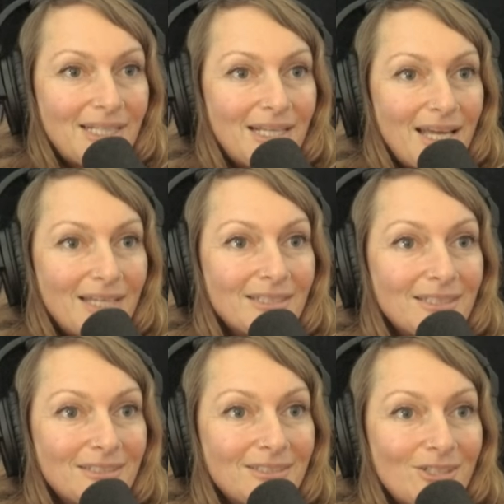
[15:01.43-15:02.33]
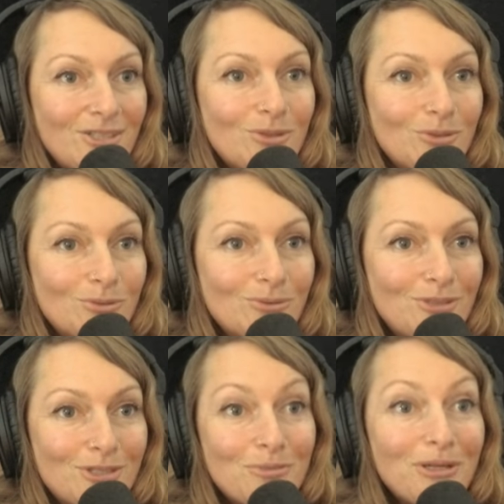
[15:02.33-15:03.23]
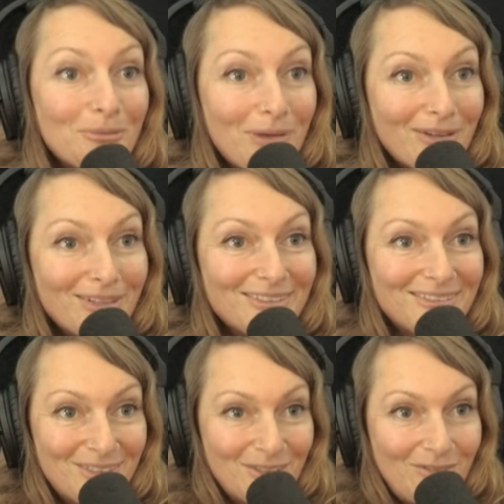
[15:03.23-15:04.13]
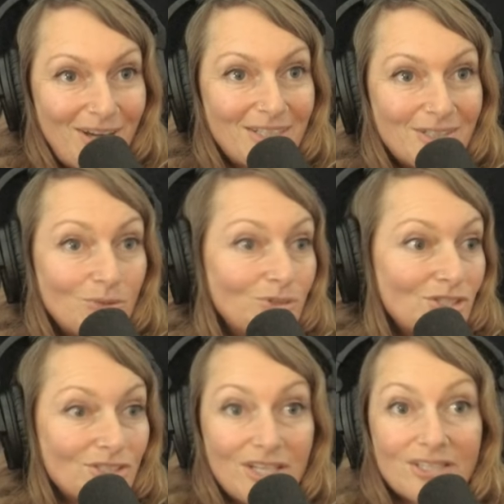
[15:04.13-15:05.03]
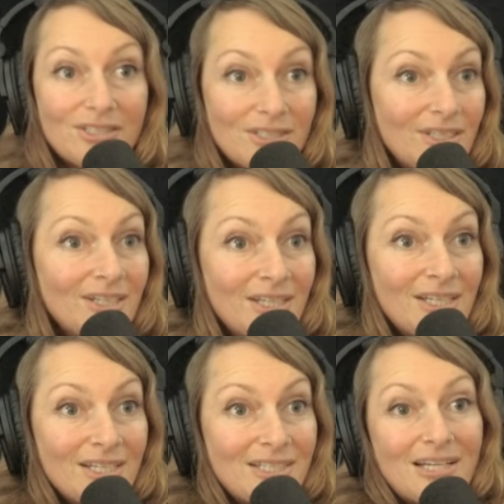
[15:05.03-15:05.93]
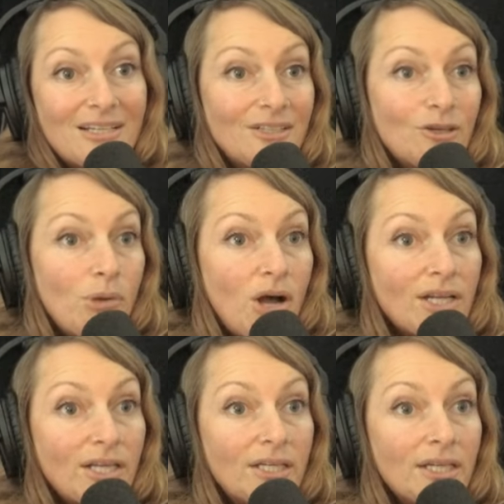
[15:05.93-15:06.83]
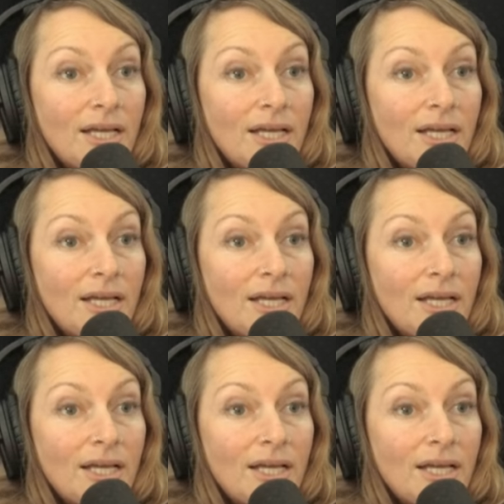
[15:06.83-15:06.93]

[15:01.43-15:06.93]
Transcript: yet mm-hmm. to, to speak about it. Mm-hmm. Right. So it mm-hmm. just gets stuck in your body.